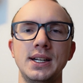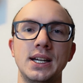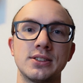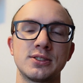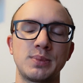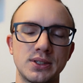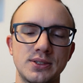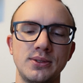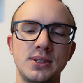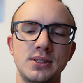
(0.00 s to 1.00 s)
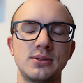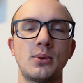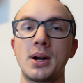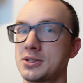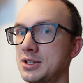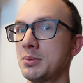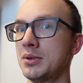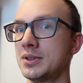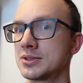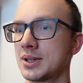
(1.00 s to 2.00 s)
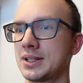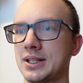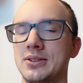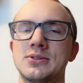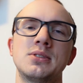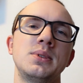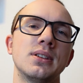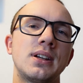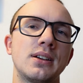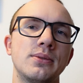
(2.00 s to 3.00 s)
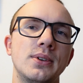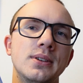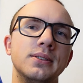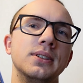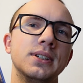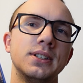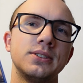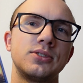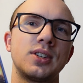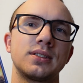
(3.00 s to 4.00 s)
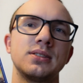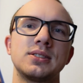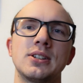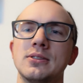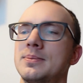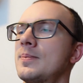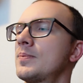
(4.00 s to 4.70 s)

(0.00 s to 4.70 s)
especially watching the movies right now, so it'll be a lot of fun to check this out.